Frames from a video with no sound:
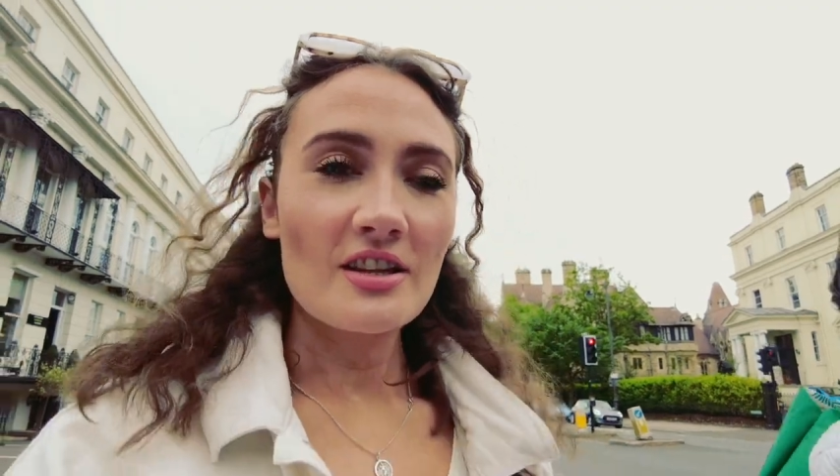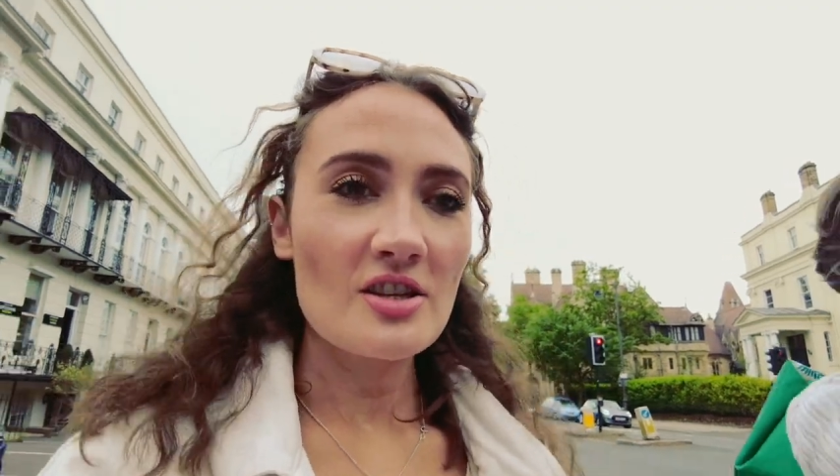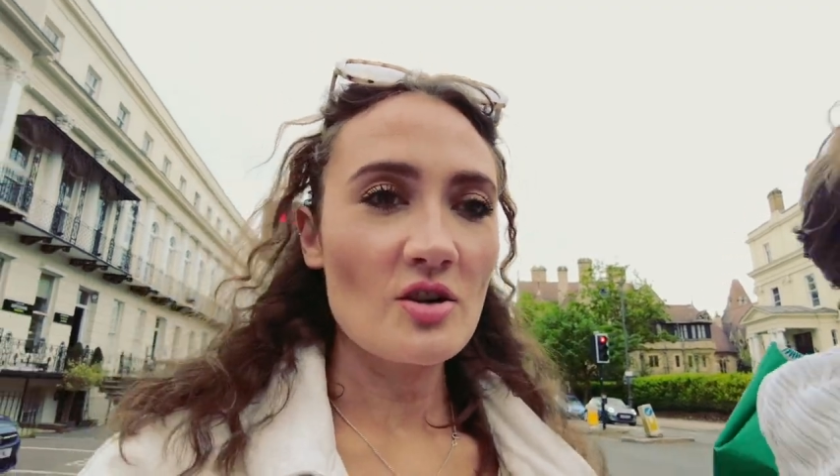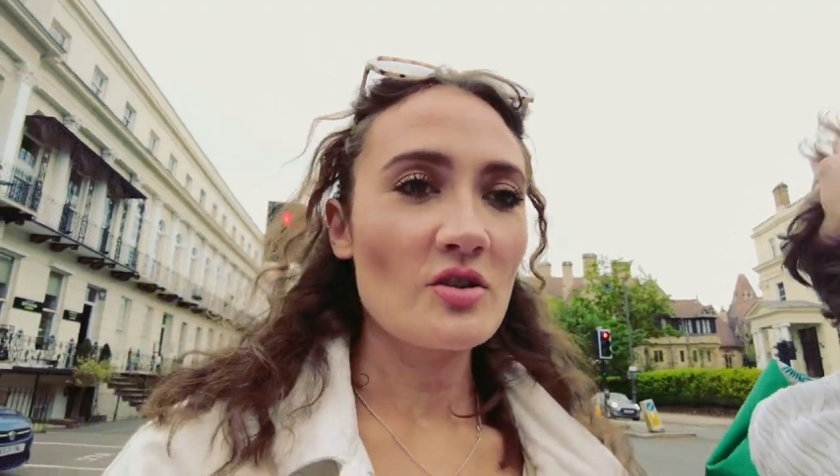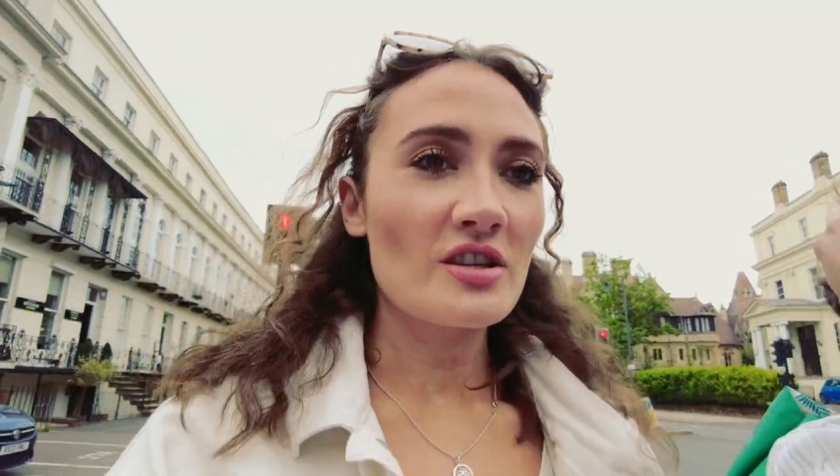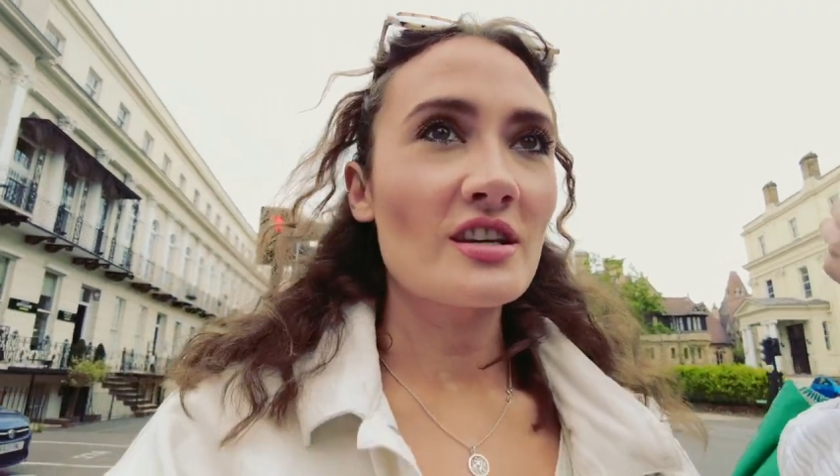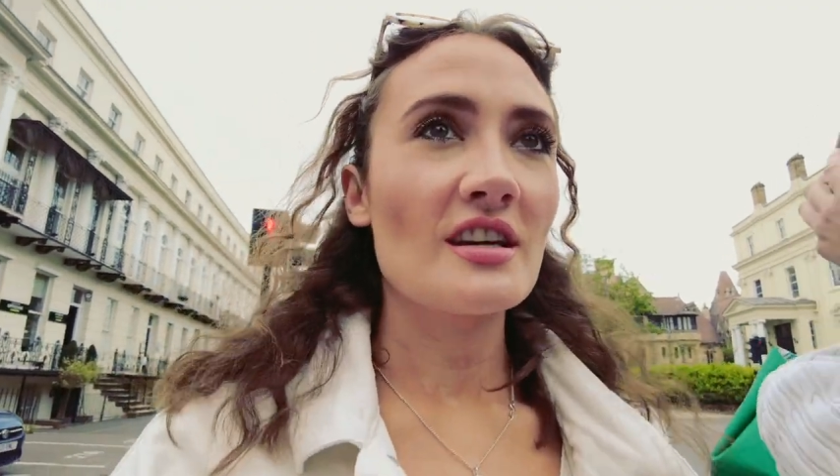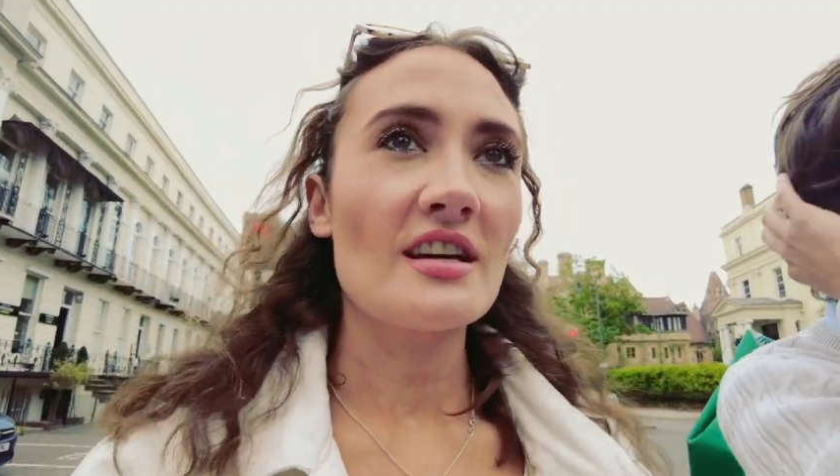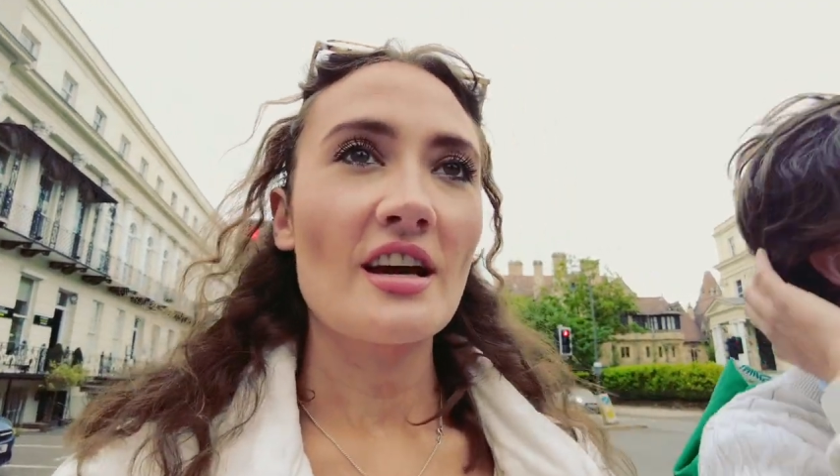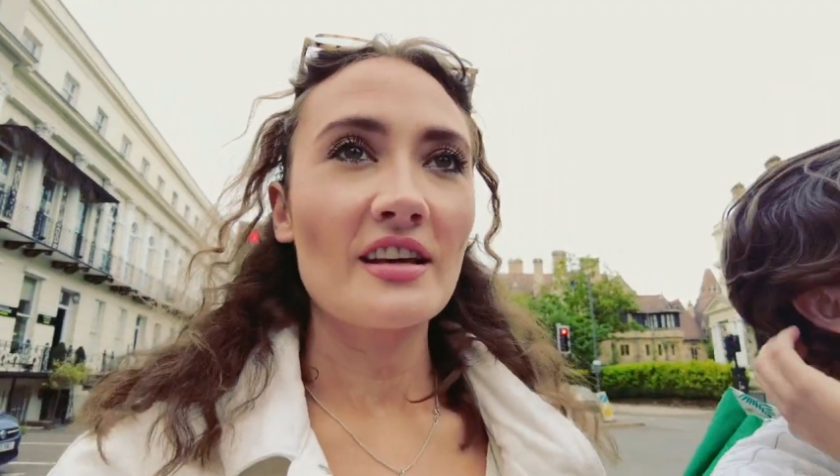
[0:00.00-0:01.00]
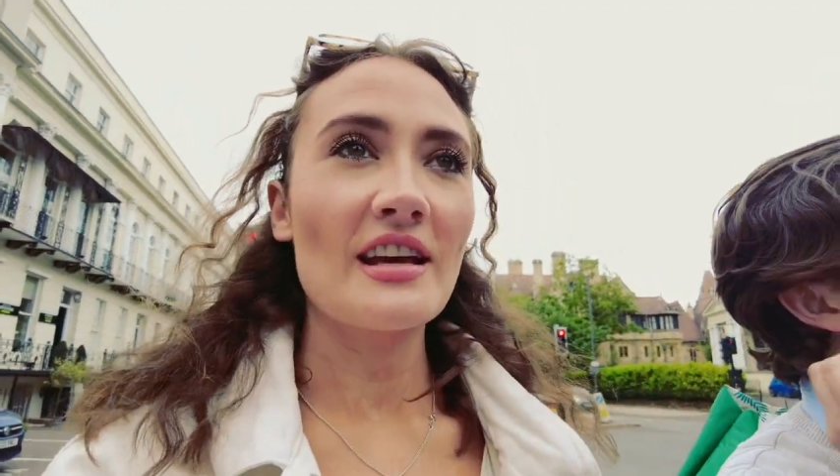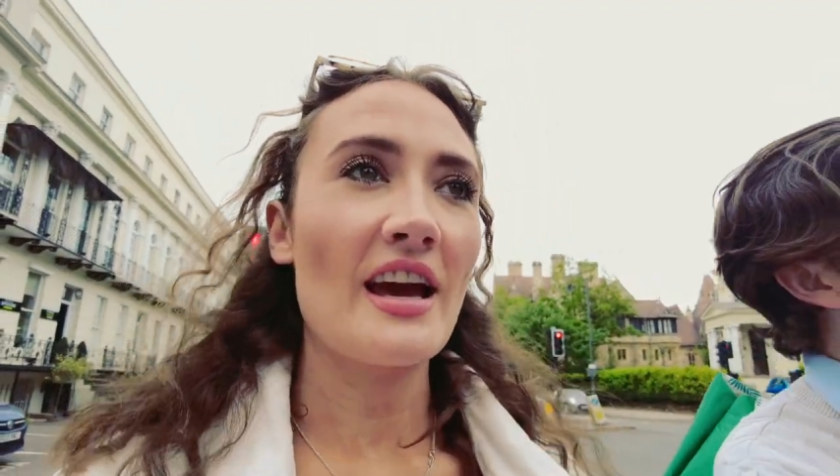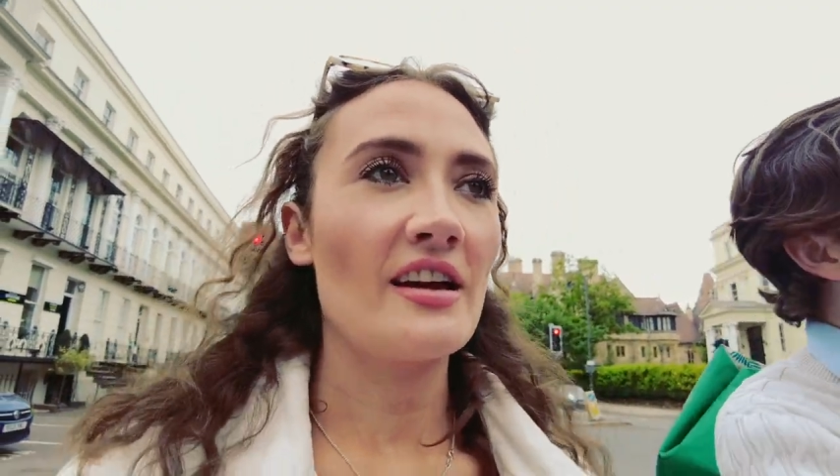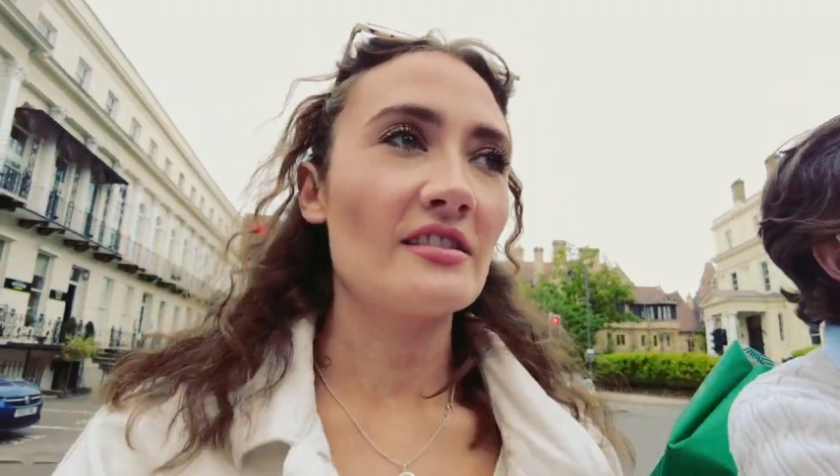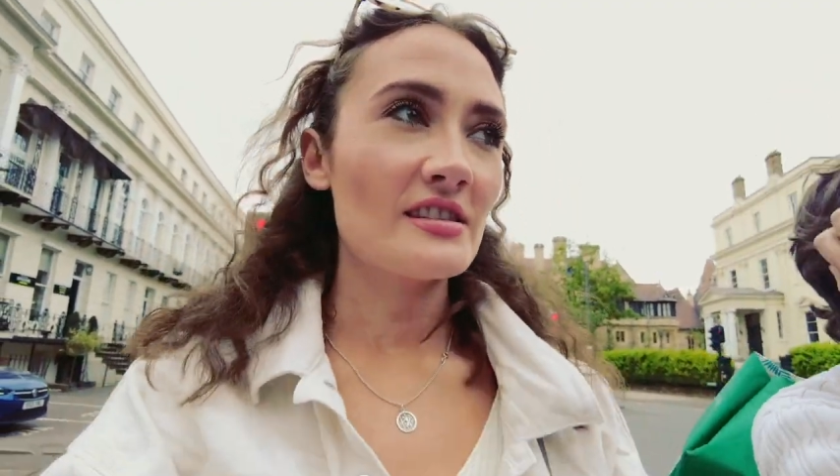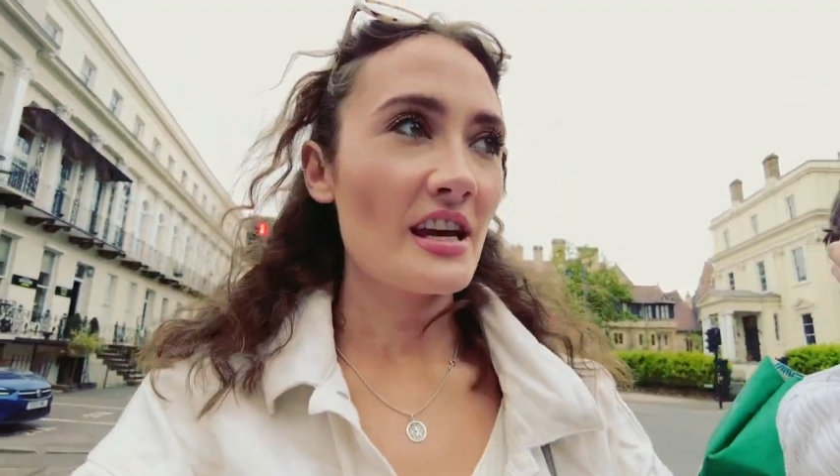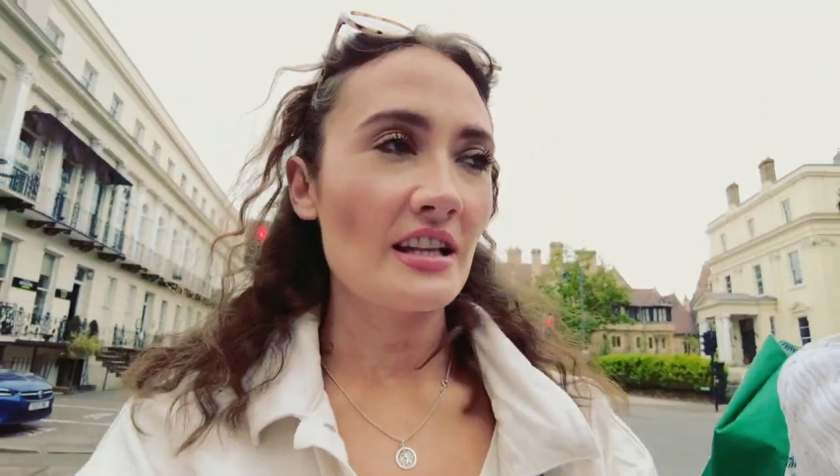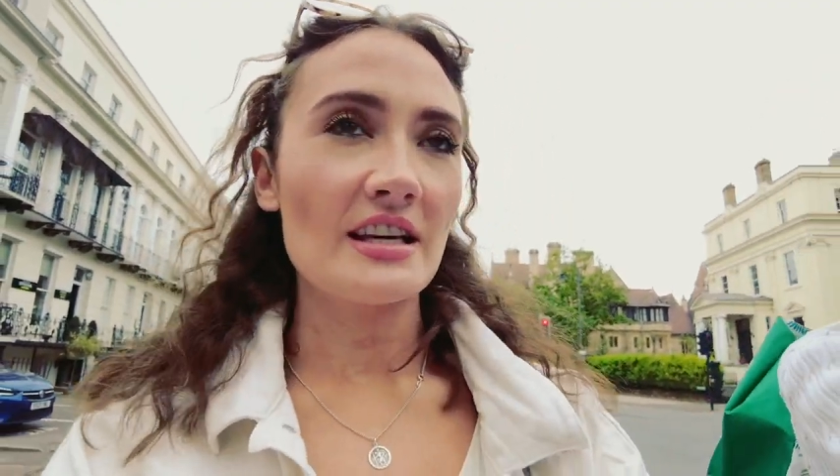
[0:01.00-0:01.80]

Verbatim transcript: the George, yeah, hotel